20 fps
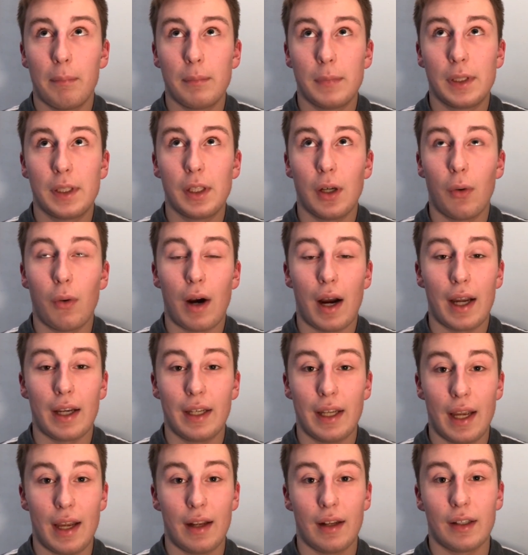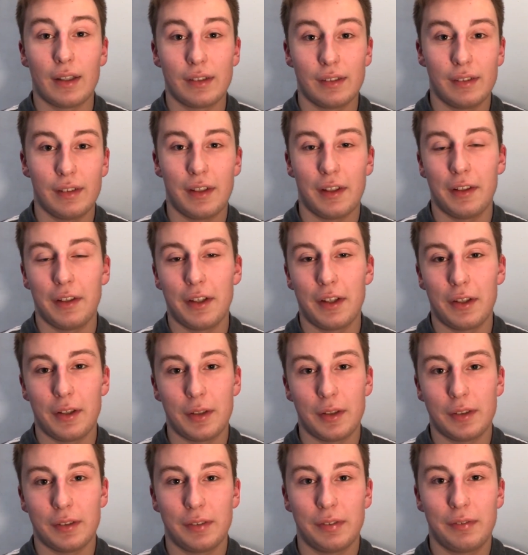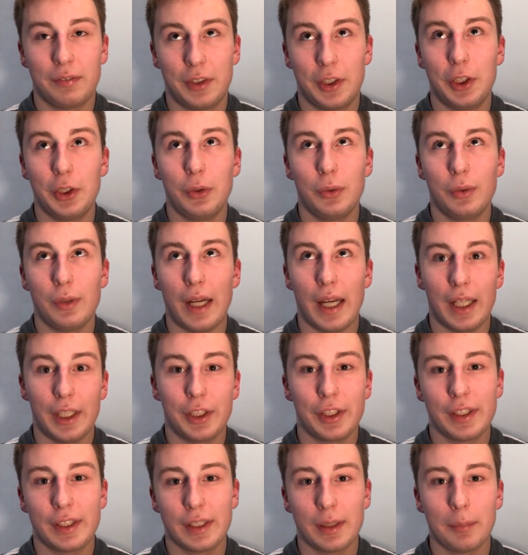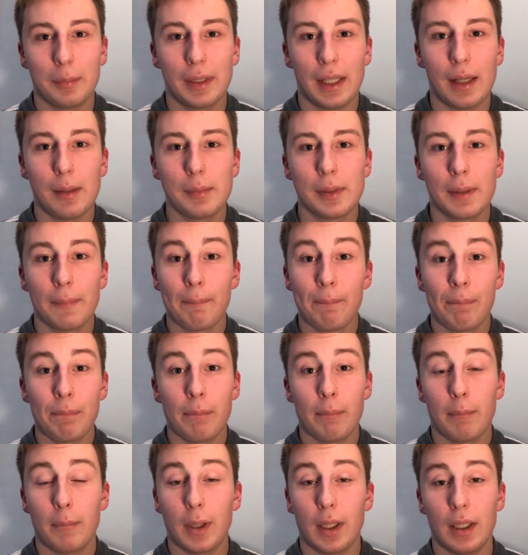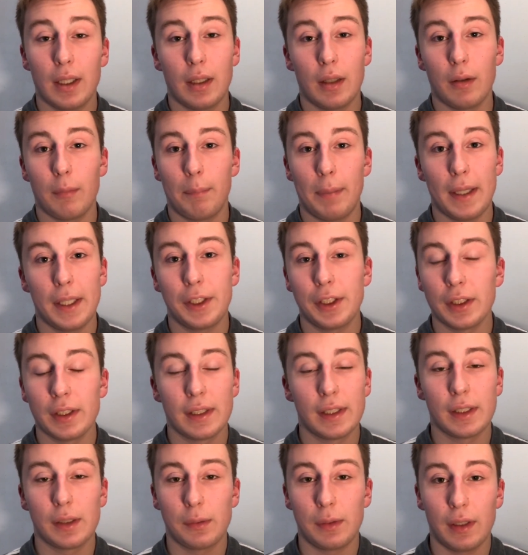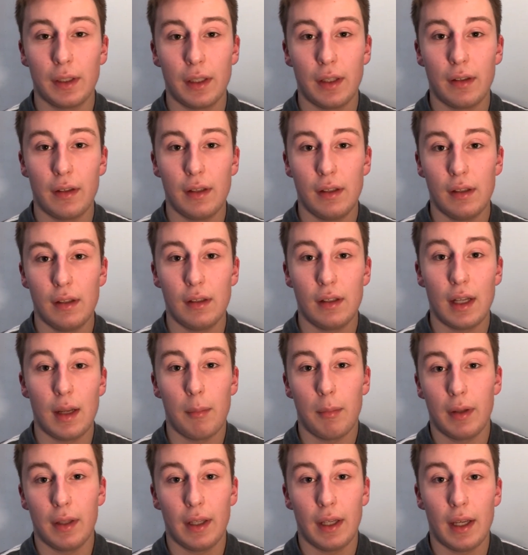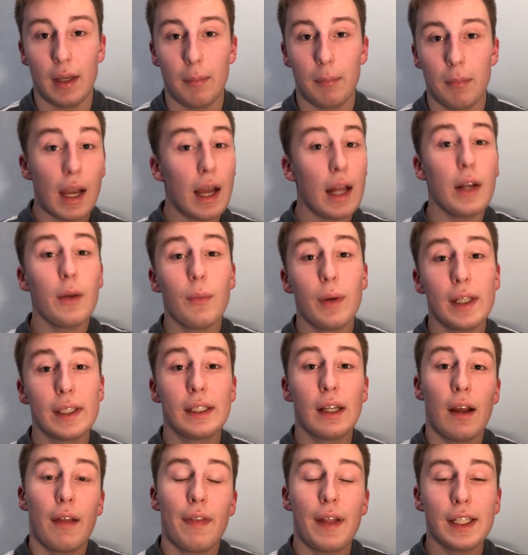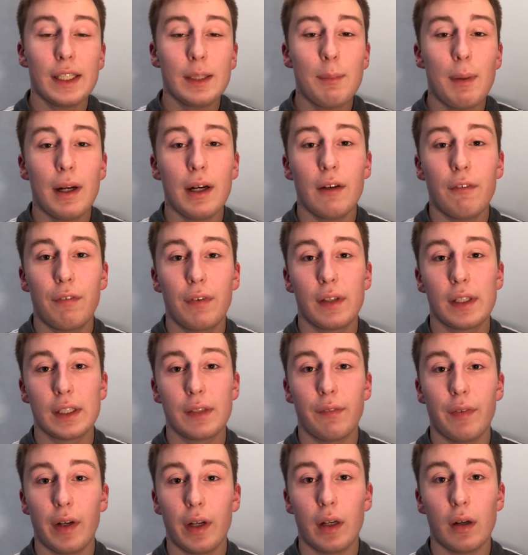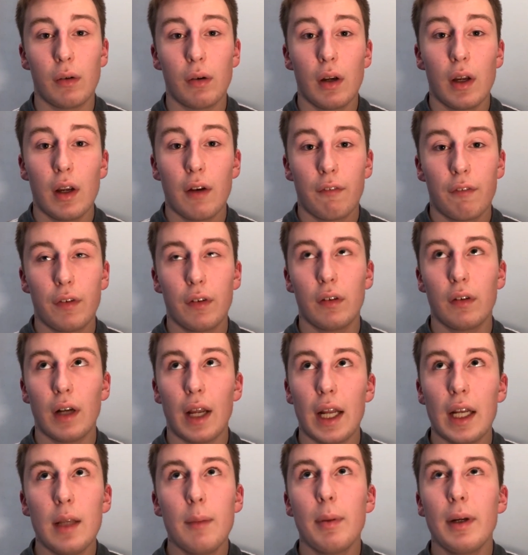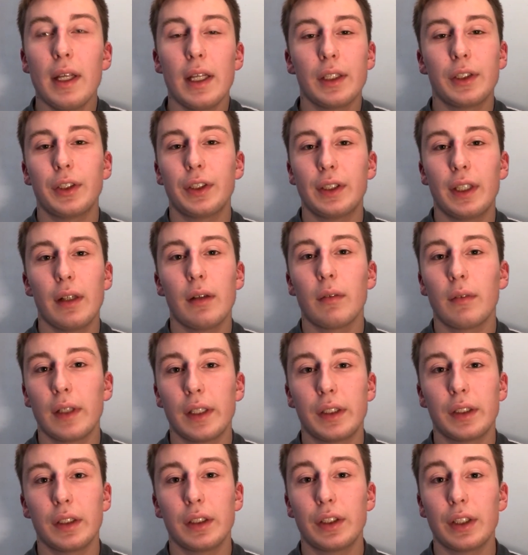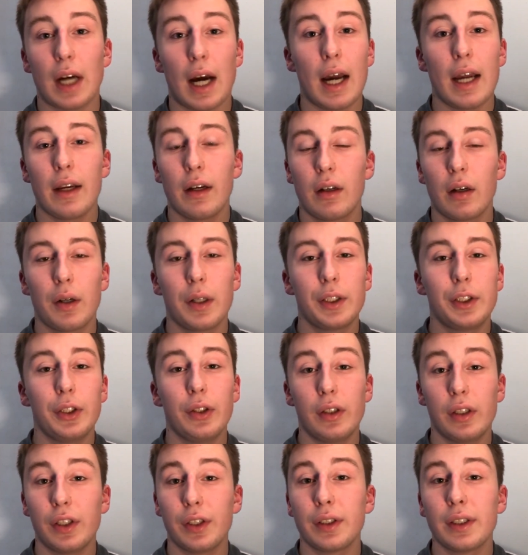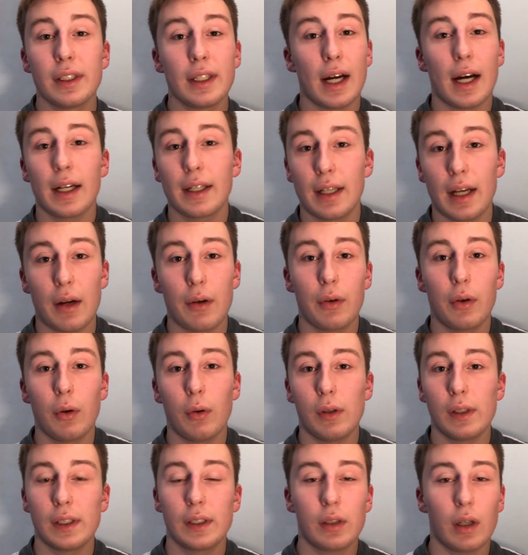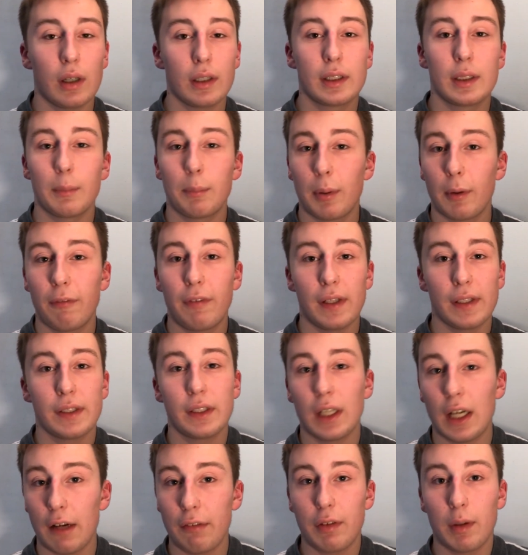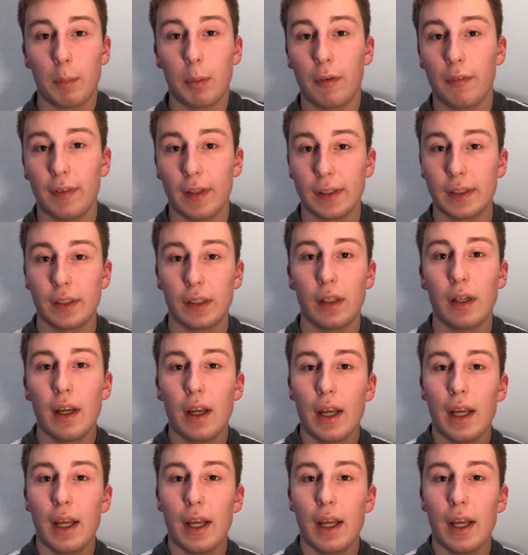so I get a little too anxious sometimes, but patience is really the name of the game. Anyways, that's about it for this video. For anybody interested in research, I encourage you to just knock down doors. Talk to professor after professor.